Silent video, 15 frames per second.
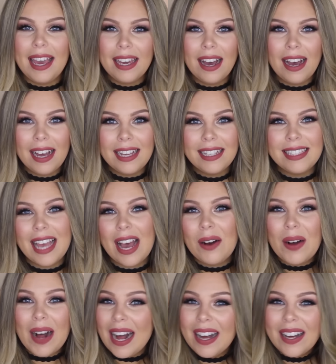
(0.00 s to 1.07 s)
Hey guys,
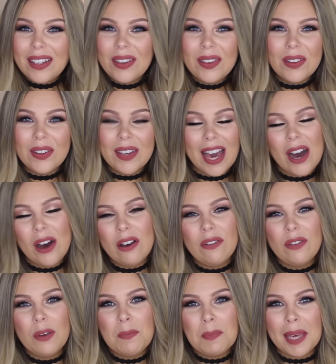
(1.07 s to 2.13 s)
how are you? How
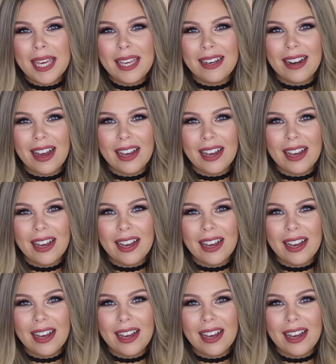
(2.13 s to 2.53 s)
have you been?